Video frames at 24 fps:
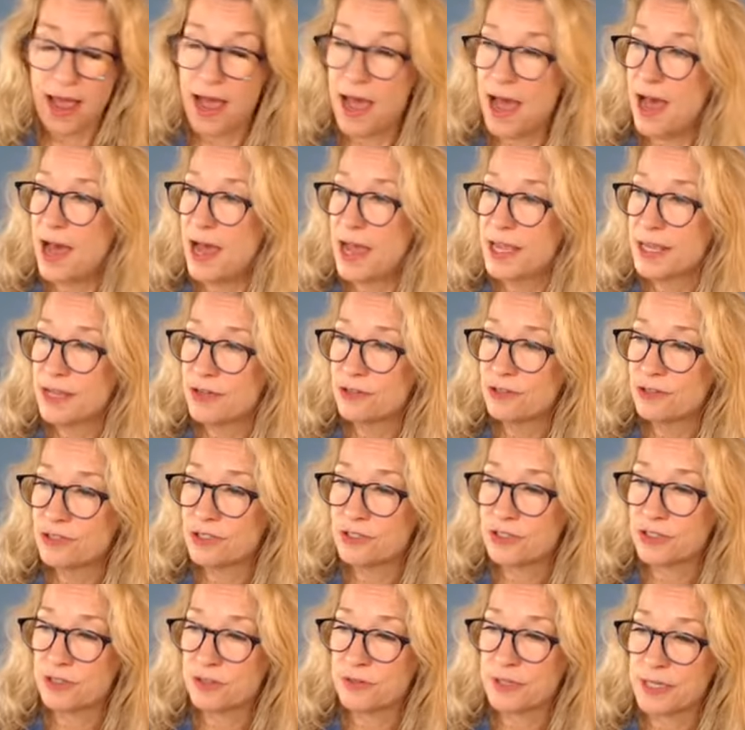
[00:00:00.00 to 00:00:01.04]
I used to
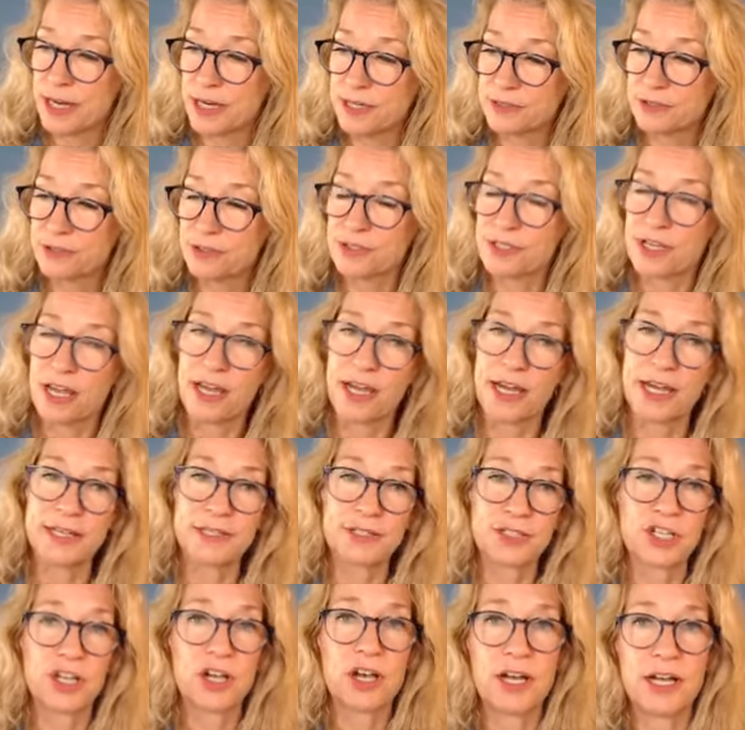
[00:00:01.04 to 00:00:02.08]
do an
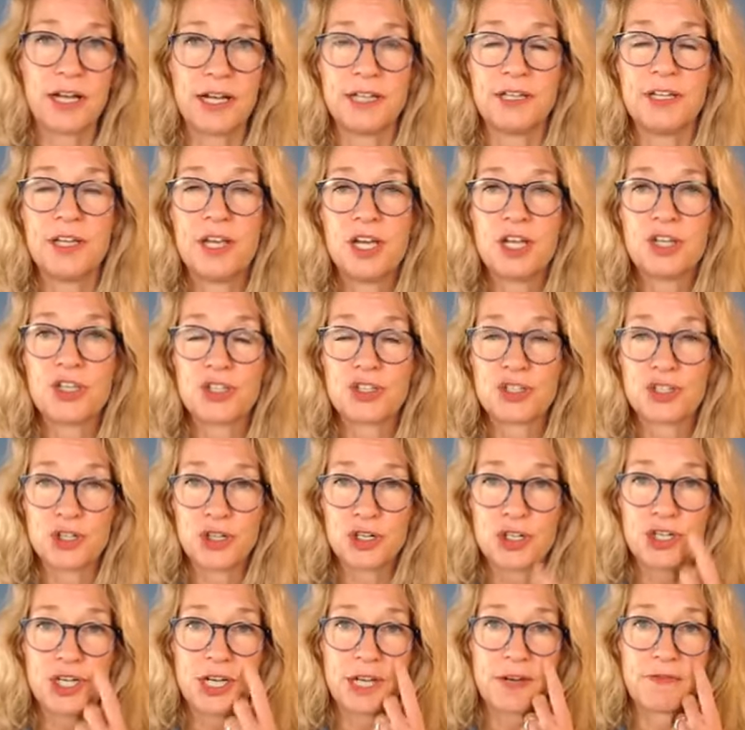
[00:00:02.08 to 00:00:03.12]
exercise called
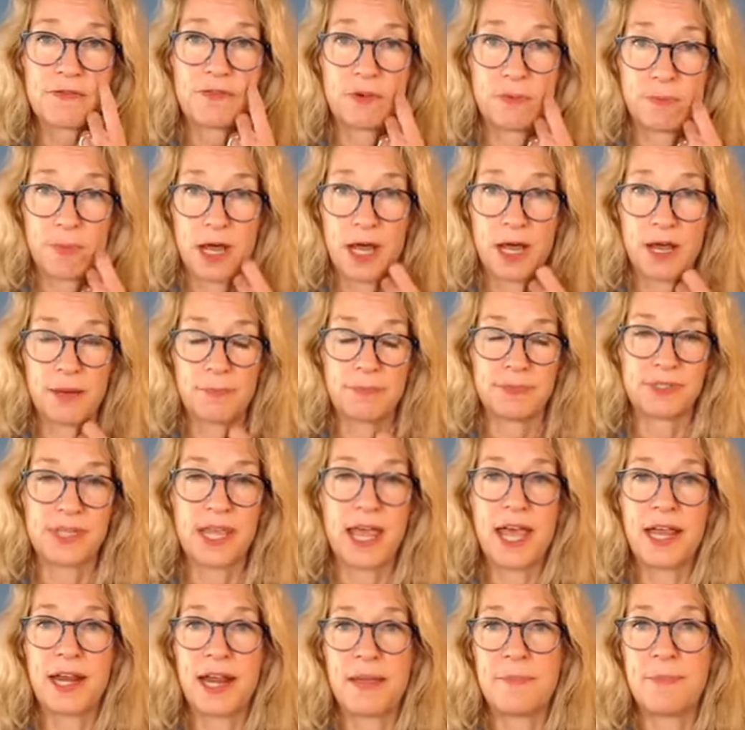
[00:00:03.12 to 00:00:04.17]
searching for bombs,
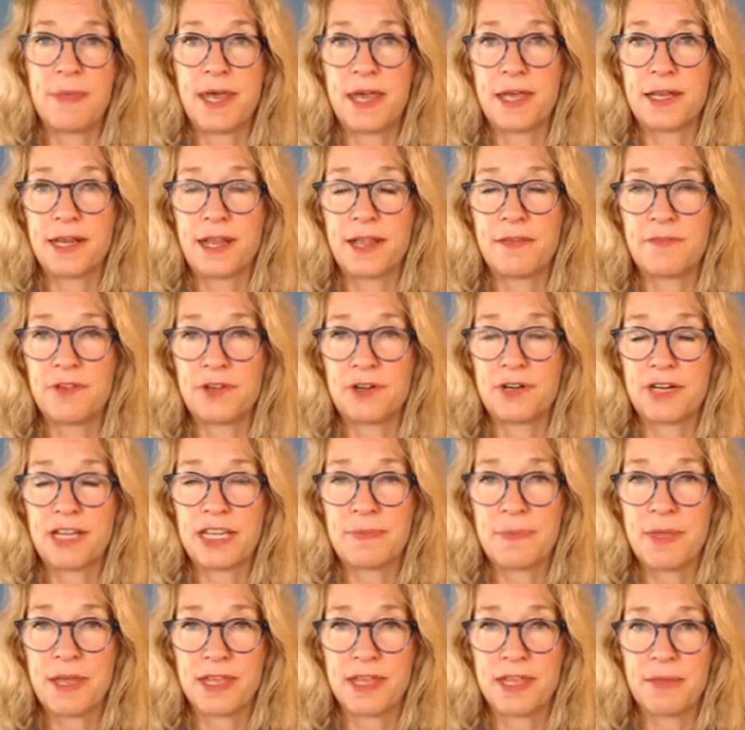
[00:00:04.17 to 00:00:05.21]
and I bet if your
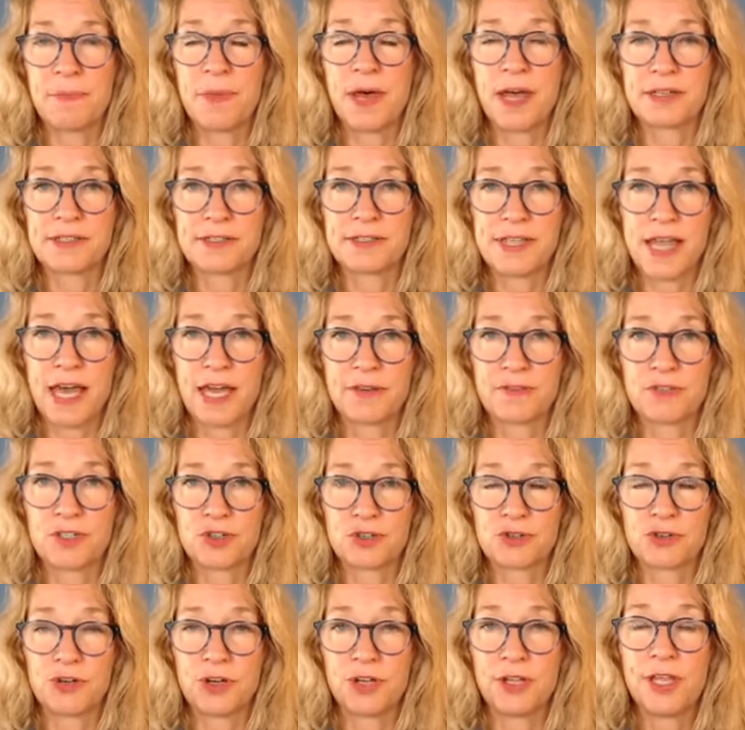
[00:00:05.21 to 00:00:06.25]
email inbox is out of
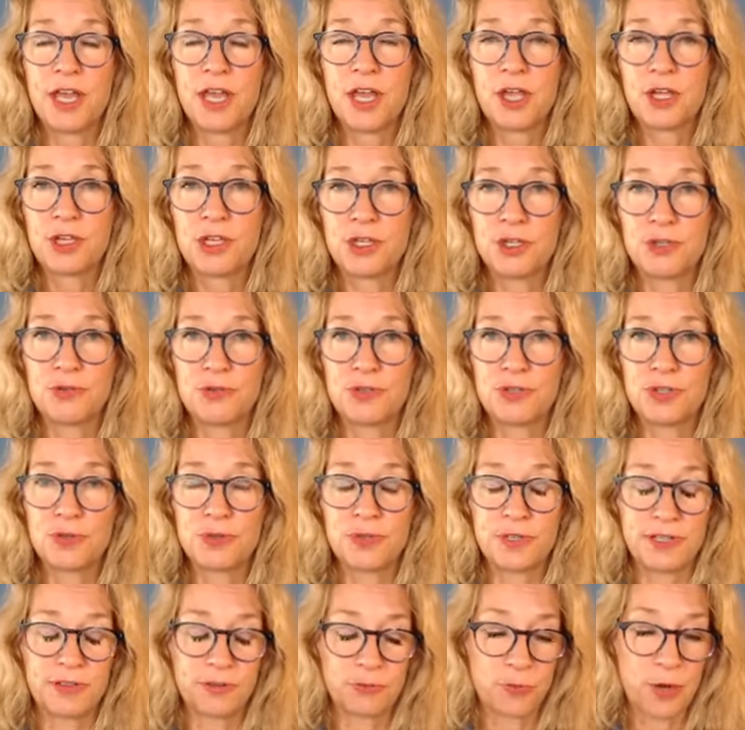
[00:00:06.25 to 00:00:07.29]
control, you do
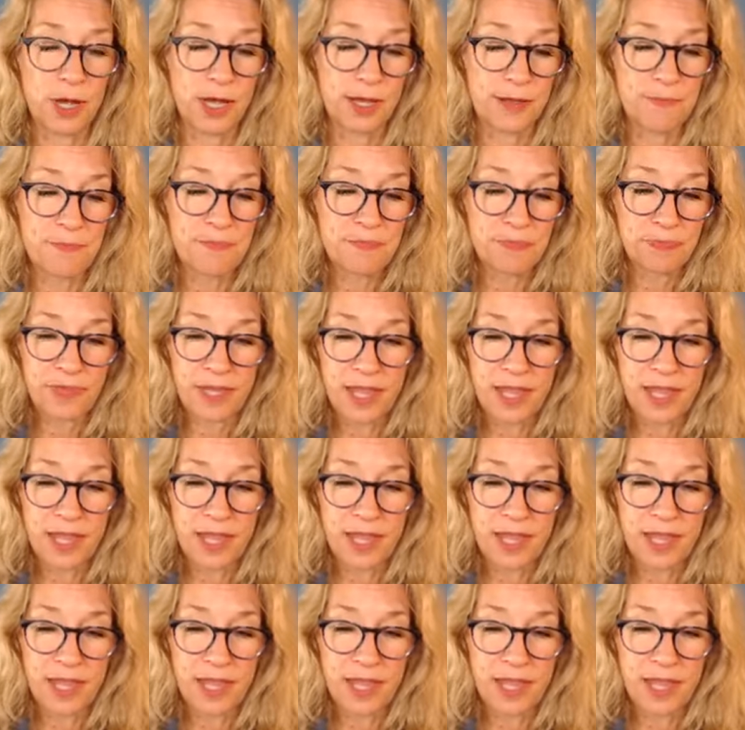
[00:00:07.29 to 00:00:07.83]
it as well.